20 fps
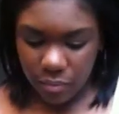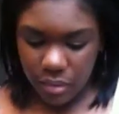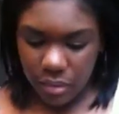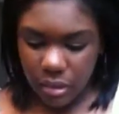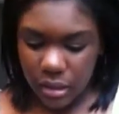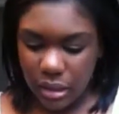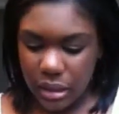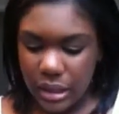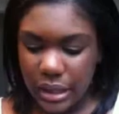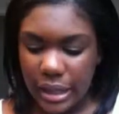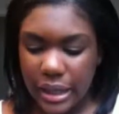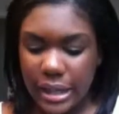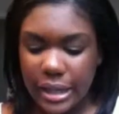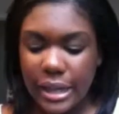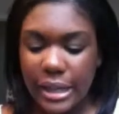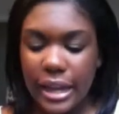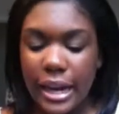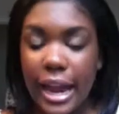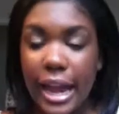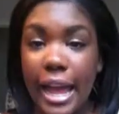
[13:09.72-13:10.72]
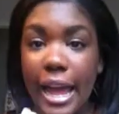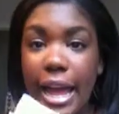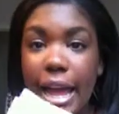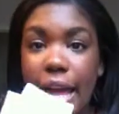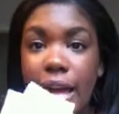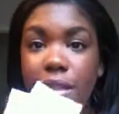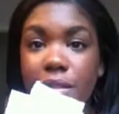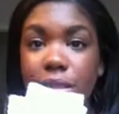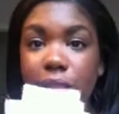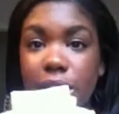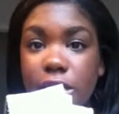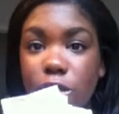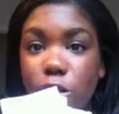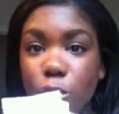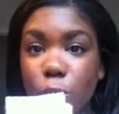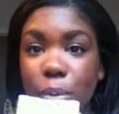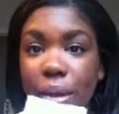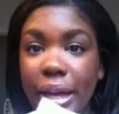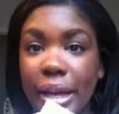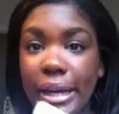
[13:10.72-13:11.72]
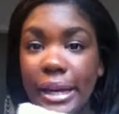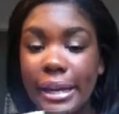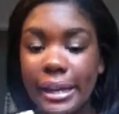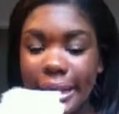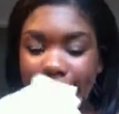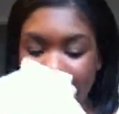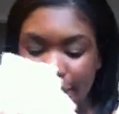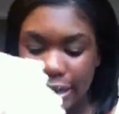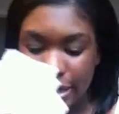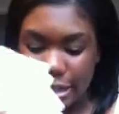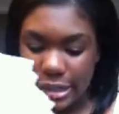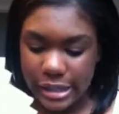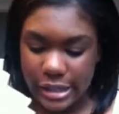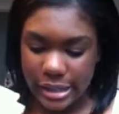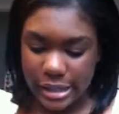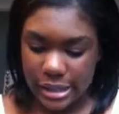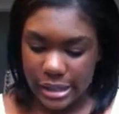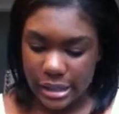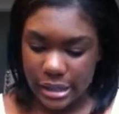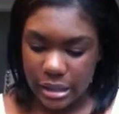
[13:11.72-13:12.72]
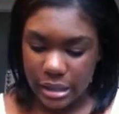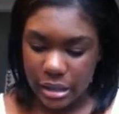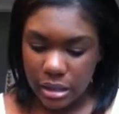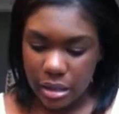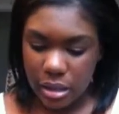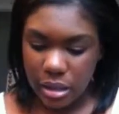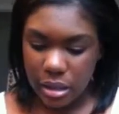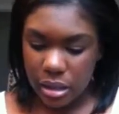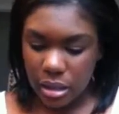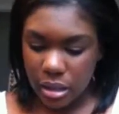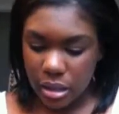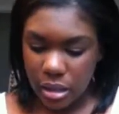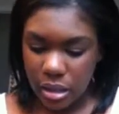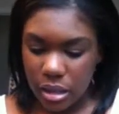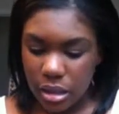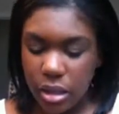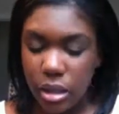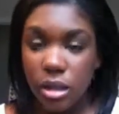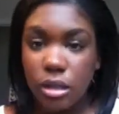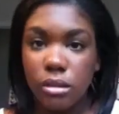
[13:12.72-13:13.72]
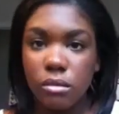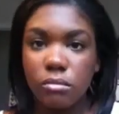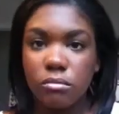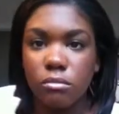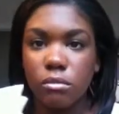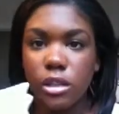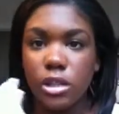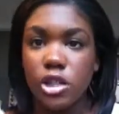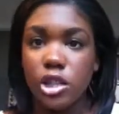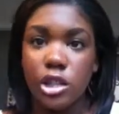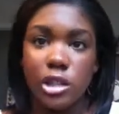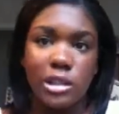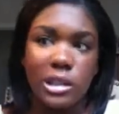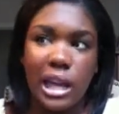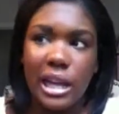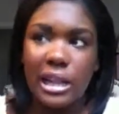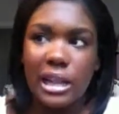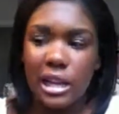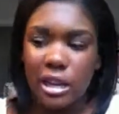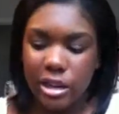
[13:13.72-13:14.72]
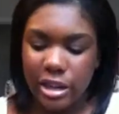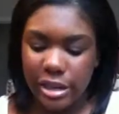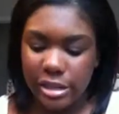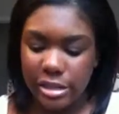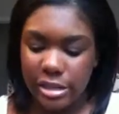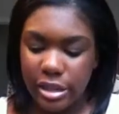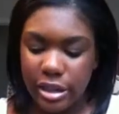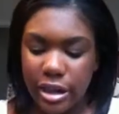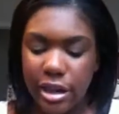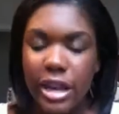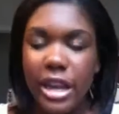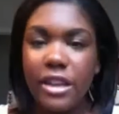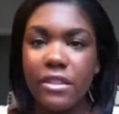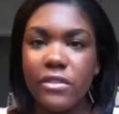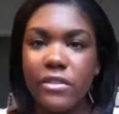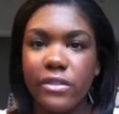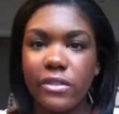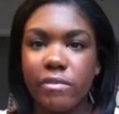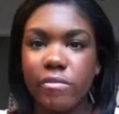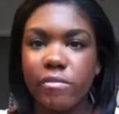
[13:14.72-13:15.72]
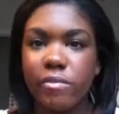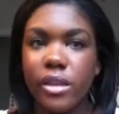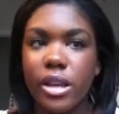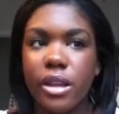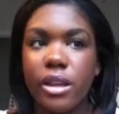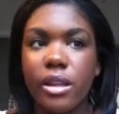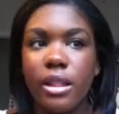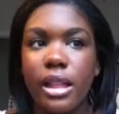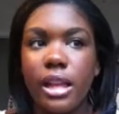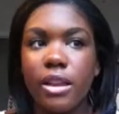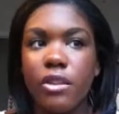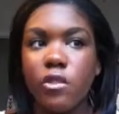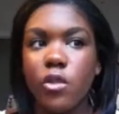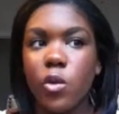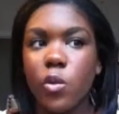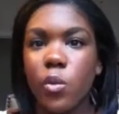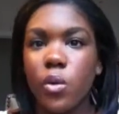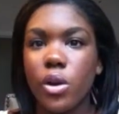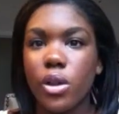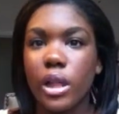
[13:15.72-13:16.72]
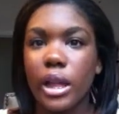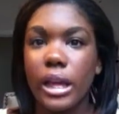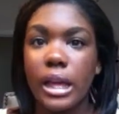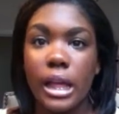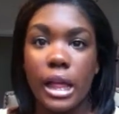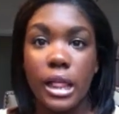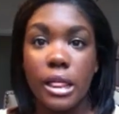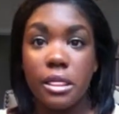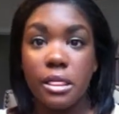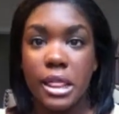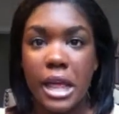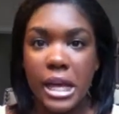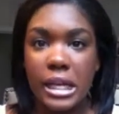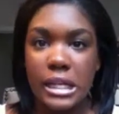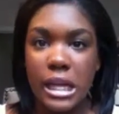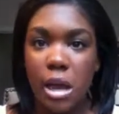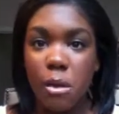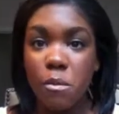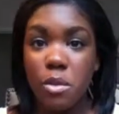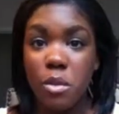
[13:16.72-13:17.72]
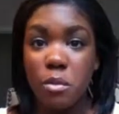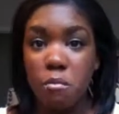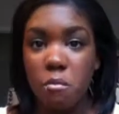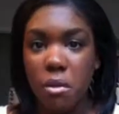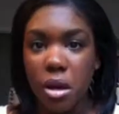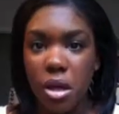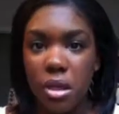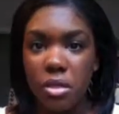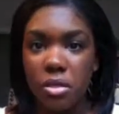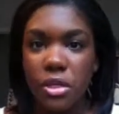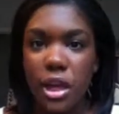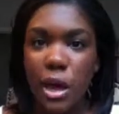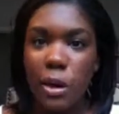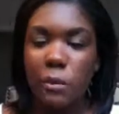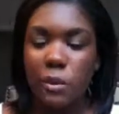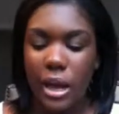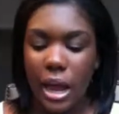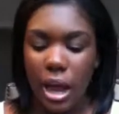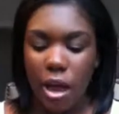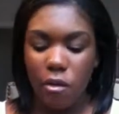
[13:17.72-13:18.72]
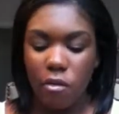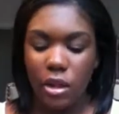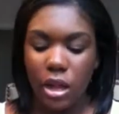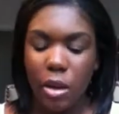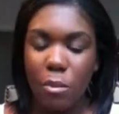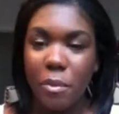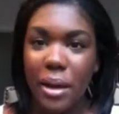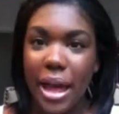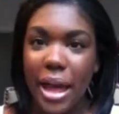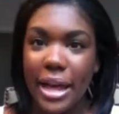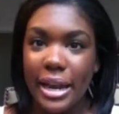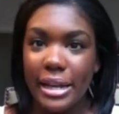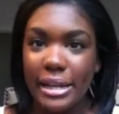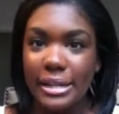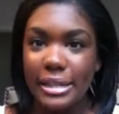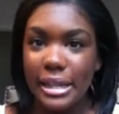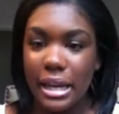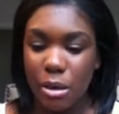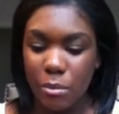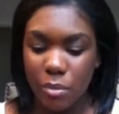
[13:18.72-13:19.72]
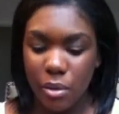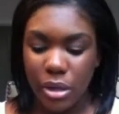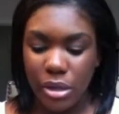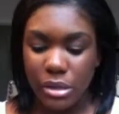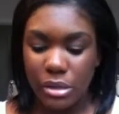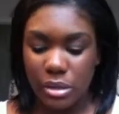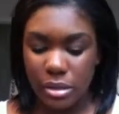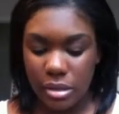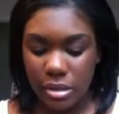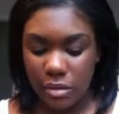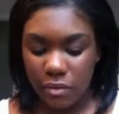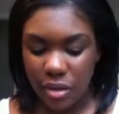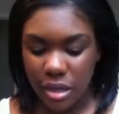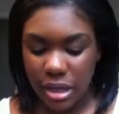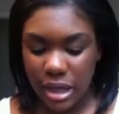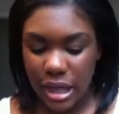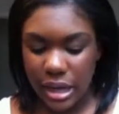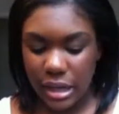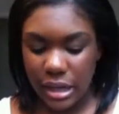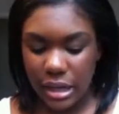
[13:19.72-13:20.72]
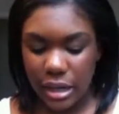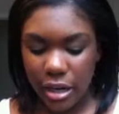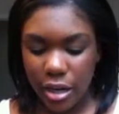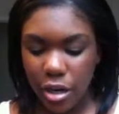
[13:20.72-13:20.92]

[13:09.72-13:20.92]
And then I have these little panty liners, which are, I think, are necessary. If it were like that time of the month, I would have like a pad and tampons and stuff like that in here.